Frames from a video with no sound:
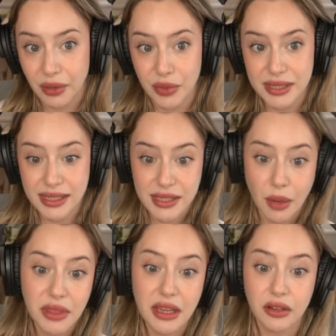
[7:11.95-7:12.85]
we see
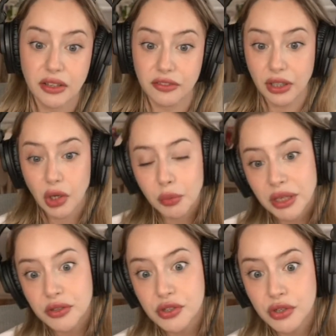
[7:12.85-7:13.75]
something on the
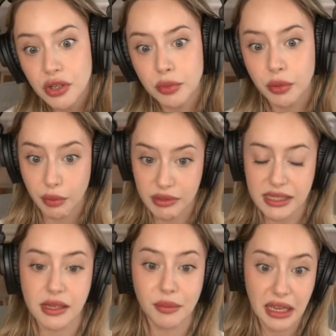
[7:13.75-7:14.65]
fallopian tube or we would see
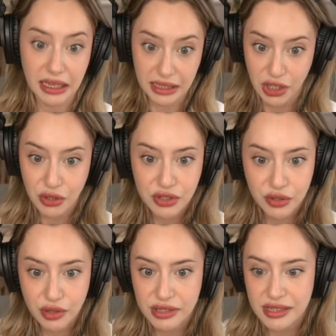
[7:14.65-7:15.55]
something in the
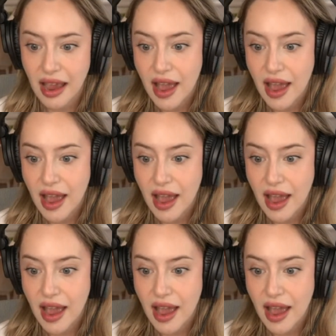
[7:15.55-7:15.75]
uterus.